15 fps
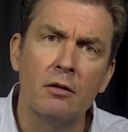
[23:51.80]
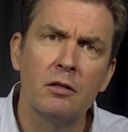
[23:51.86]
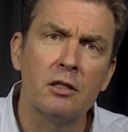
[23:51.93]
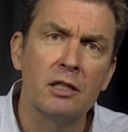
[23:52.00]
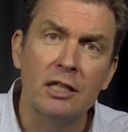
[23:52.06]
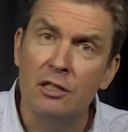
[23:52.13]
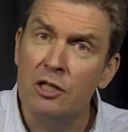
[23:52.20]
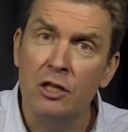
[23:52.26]

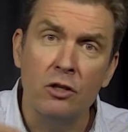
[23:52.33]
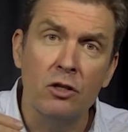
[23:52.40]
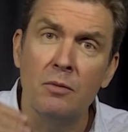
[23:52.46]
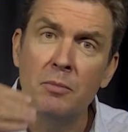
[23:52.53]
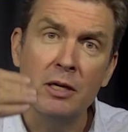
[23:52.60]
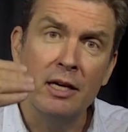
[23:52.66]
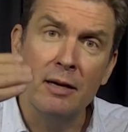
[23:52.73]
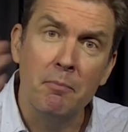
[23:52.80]
continue to
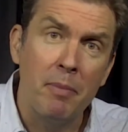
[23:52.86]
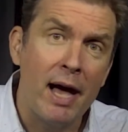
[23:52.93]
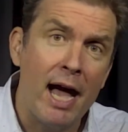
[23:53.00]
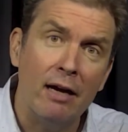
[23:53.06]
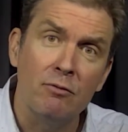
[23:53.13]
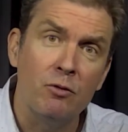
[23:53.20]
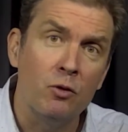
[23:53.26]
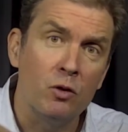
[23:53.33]
be
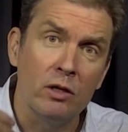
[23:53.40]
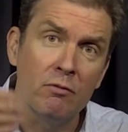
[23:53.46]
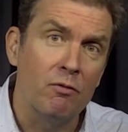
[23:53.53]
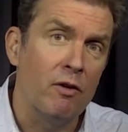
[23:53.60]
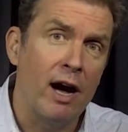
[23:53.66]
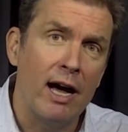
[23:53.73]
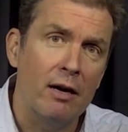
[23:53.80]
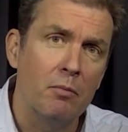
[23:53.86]
impactful and
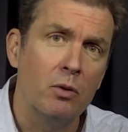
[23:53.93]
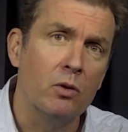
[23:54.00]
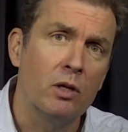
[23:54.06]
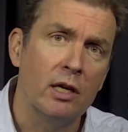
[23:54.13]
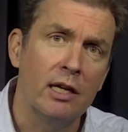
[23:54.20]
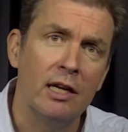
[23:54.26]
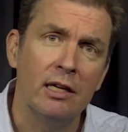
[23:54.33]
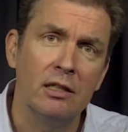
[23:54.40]
viable
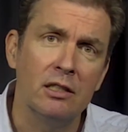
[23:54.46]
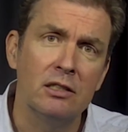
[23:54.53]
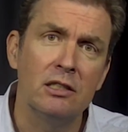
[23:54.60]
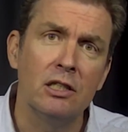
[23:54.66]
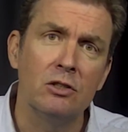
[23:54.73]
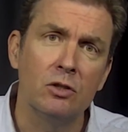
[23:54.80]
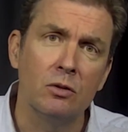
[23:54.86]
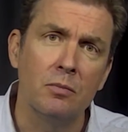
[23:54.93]
in this
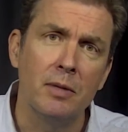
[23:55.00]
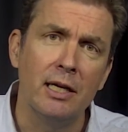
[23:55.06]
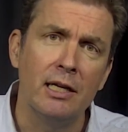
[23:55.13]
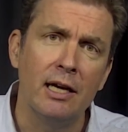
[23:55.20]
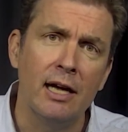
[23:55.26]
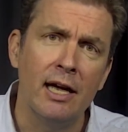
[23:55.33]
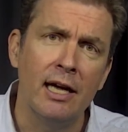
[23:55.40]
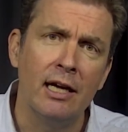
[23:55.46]
digital
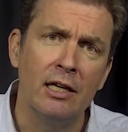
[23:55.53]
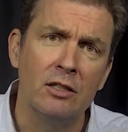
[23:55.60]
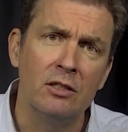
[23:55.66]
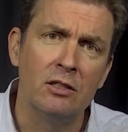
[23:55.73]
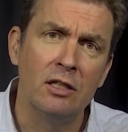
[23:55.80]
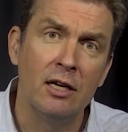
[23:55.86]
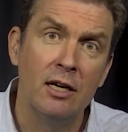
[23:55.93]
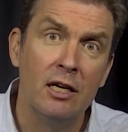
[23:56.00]
media age.